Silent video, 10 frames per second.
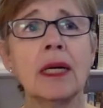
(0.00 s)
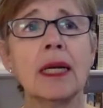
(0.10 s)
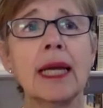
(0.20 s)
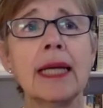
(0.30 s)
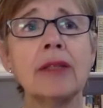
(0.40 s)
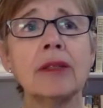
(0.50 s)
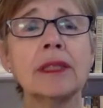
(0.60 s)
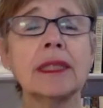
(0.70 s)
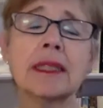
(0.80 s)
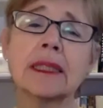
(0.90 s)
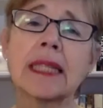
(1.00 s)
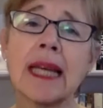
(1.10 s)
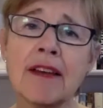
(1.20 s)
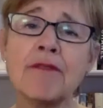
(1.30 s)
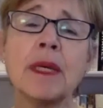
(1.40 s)
later and said, This
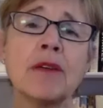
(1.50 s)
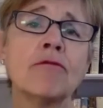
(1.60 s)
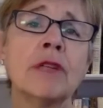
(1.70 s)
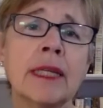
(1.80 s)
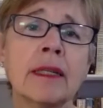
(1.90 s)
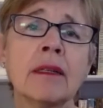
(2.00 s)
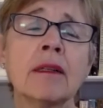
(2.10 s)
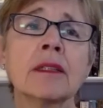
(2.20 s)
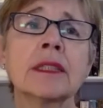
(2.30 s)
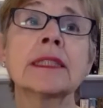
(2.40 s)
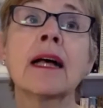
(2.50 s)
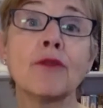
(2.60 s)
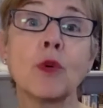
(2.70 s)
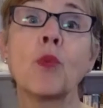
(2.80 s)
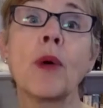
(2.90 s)
gave me real
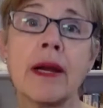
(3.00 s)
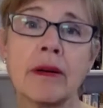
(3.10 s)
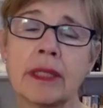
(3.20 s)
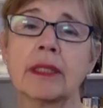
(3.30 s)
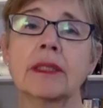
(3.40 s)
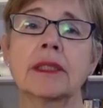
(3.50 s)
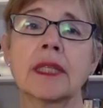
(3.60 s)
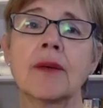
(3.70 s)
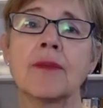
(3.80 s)
self awareness